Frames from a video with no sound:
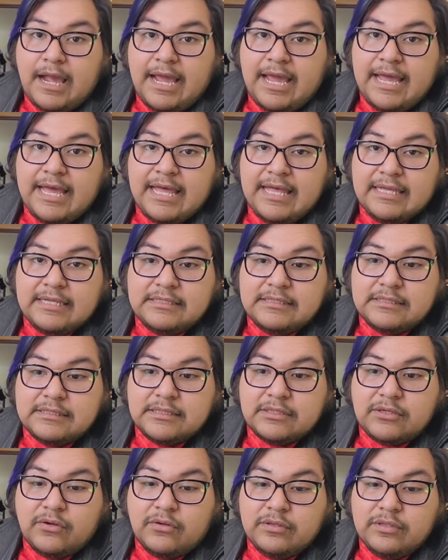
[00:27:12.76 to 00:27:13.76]
And
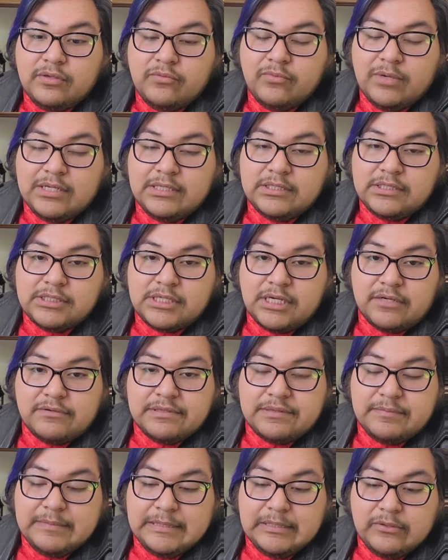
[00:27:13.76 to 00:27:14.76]
only one stuck
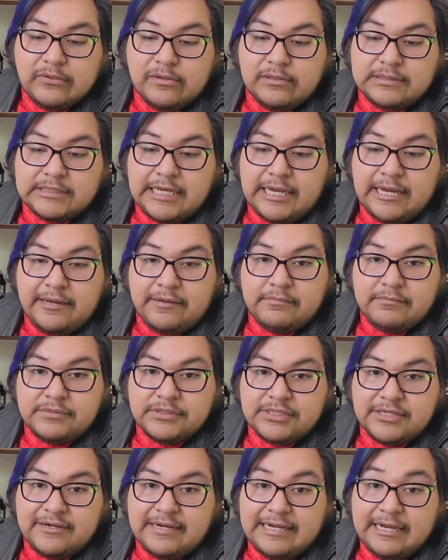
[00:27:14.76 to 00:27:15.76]
with me the whole time,
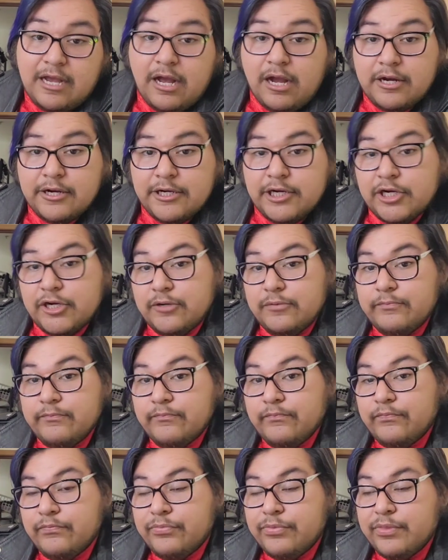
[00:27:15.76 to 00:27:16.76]
so I got her.
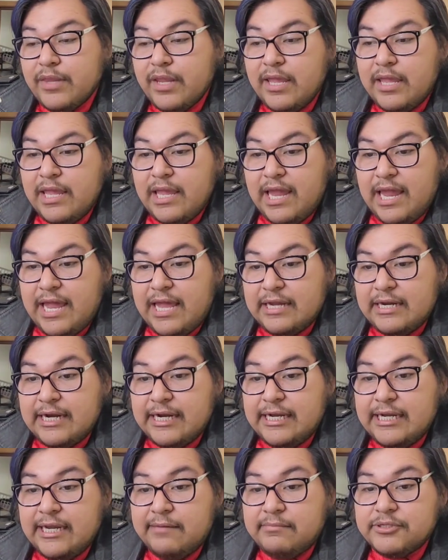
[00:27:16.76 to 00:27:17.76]
And
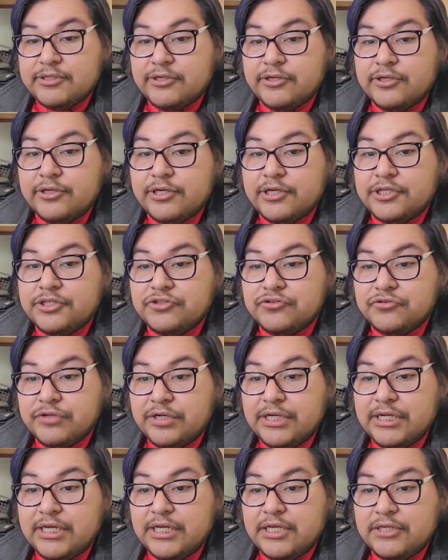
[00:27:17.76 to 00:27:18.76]
I named her
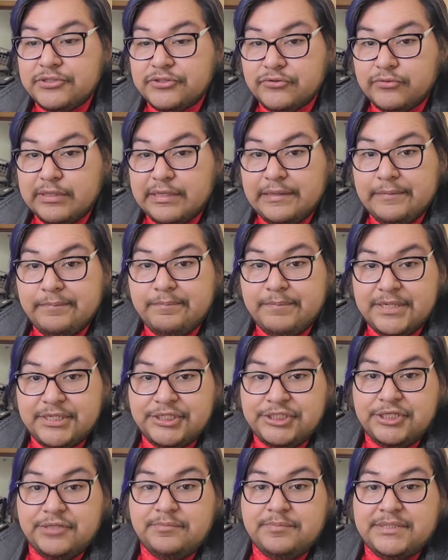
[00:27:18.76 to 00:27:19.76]
Katrina Joy
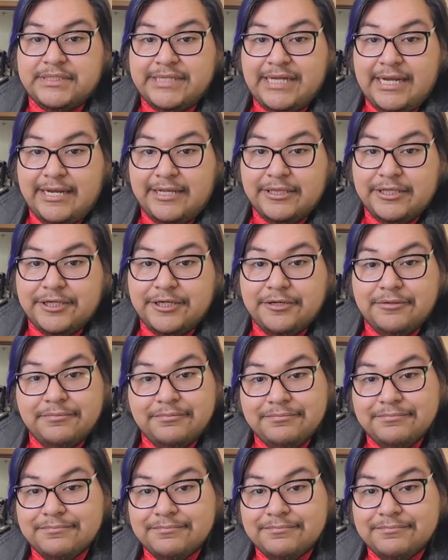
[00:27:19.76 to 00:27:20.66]
Bishop Taylor,